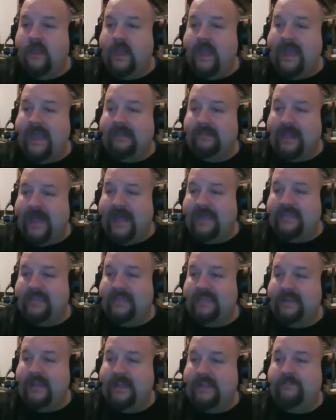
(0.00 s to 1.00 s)
and
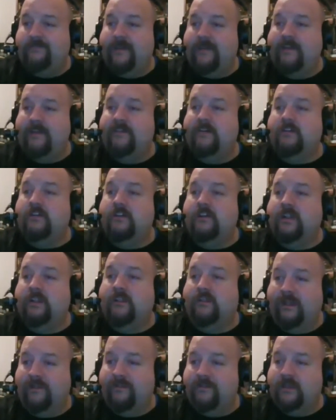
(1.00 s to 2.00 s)
Lockett has
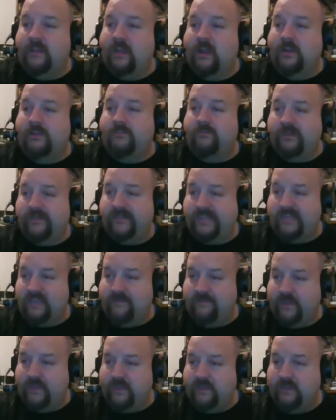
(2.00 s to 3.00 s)
511 yards
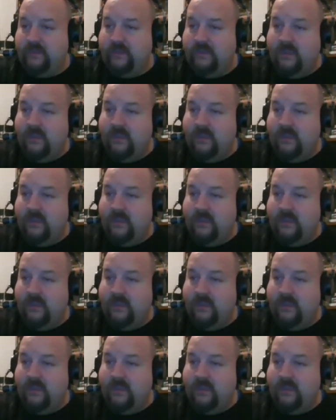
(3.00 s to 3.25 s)
receiving.